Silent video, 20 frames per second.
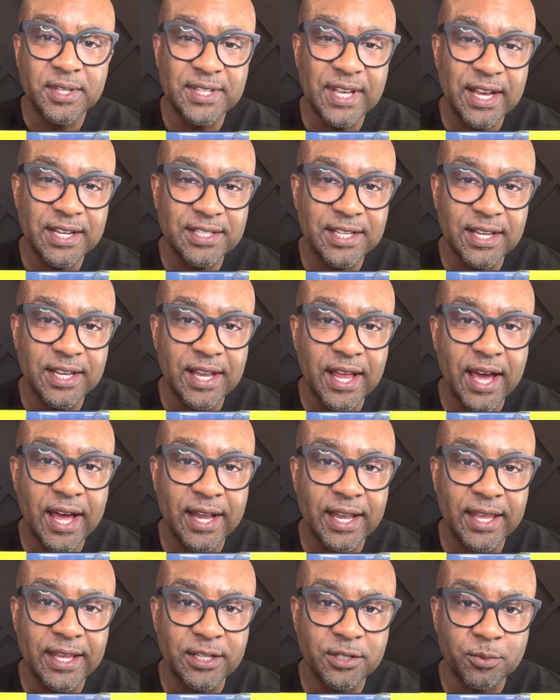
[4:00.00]
actually
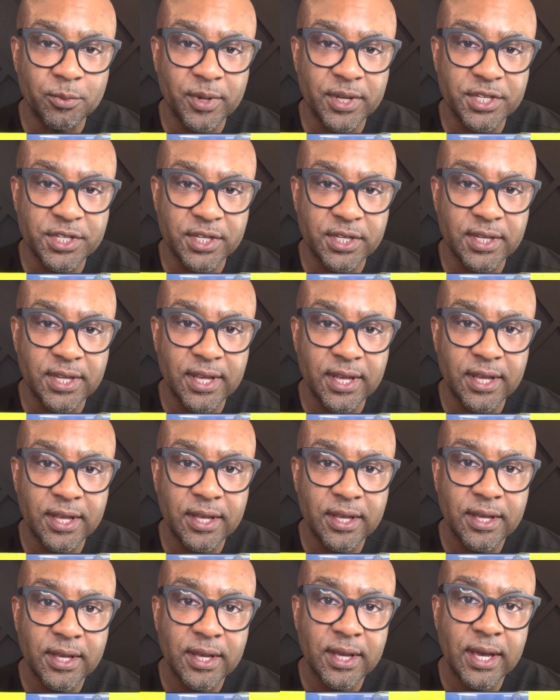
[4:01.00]
not as rigid
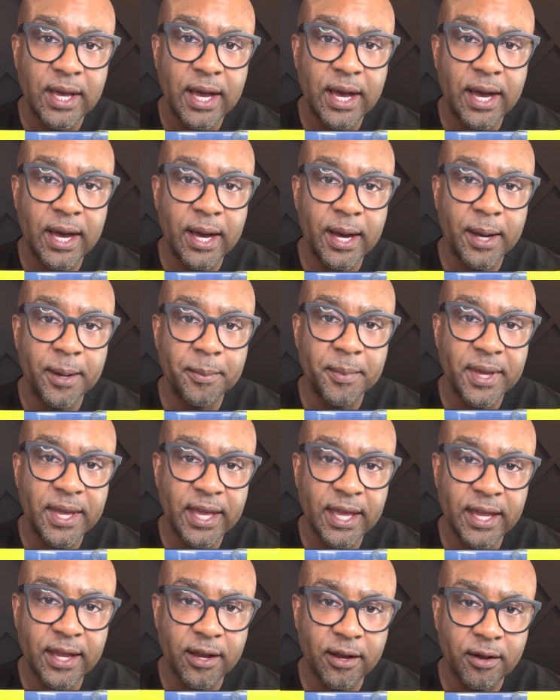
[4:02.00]

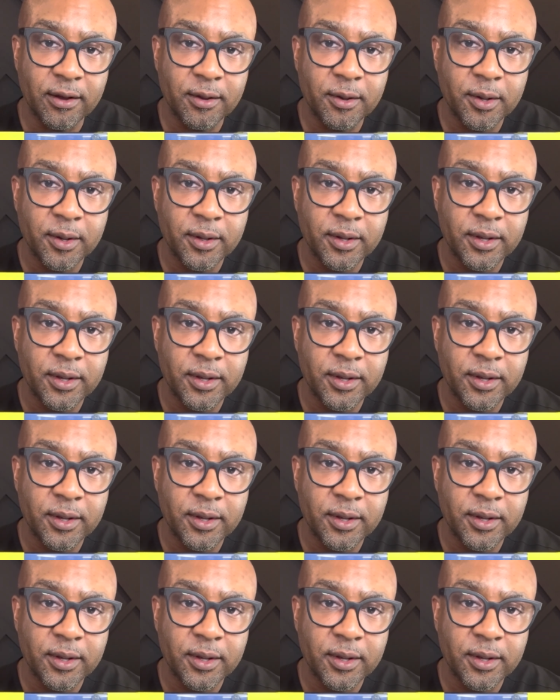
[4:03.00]
here